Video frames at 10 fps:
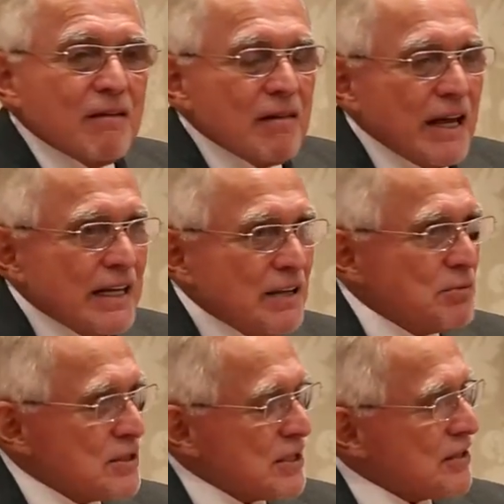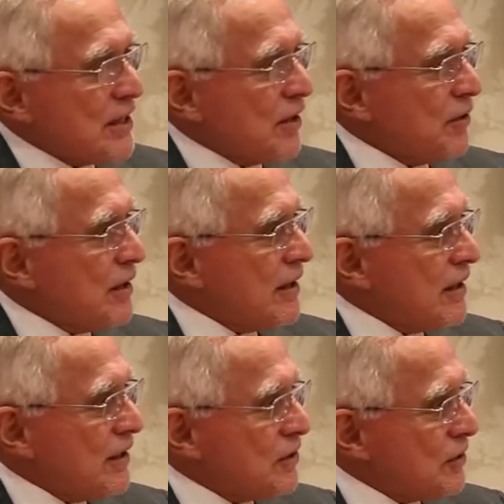and he would sit there
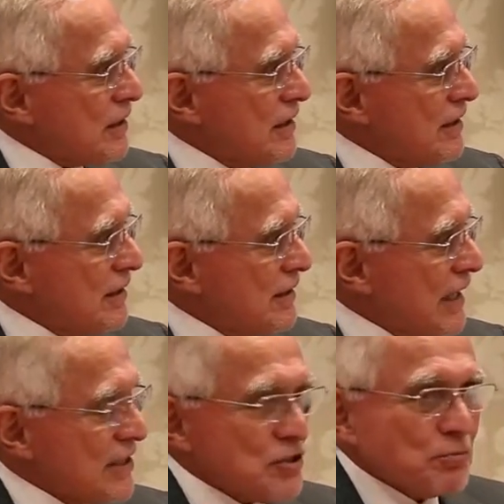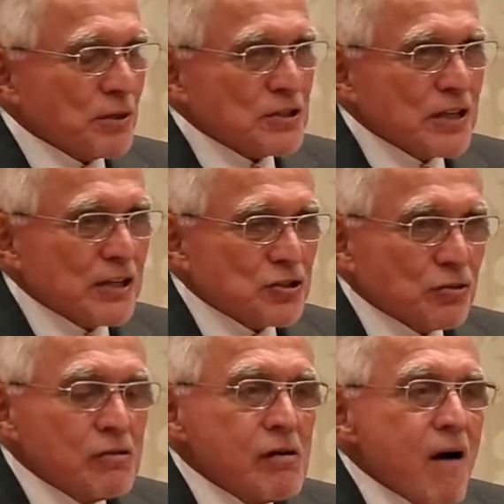uh, looking uh, not so presidential,